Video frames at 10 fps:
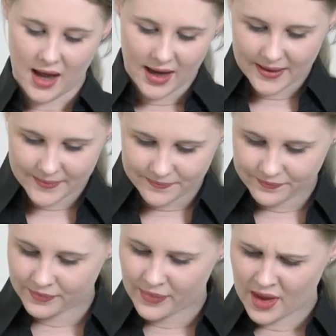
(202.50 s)

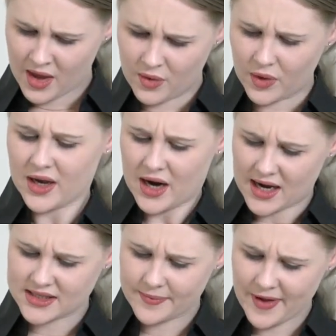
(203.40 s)
Well, I'd
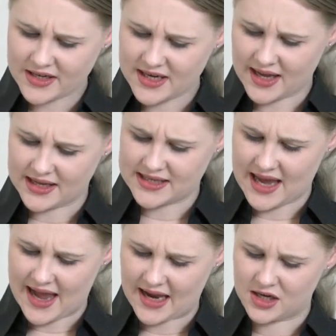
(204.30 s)
ask about Taylor's
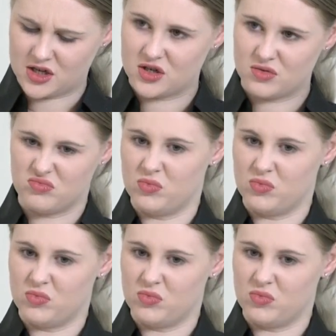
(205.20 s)
age,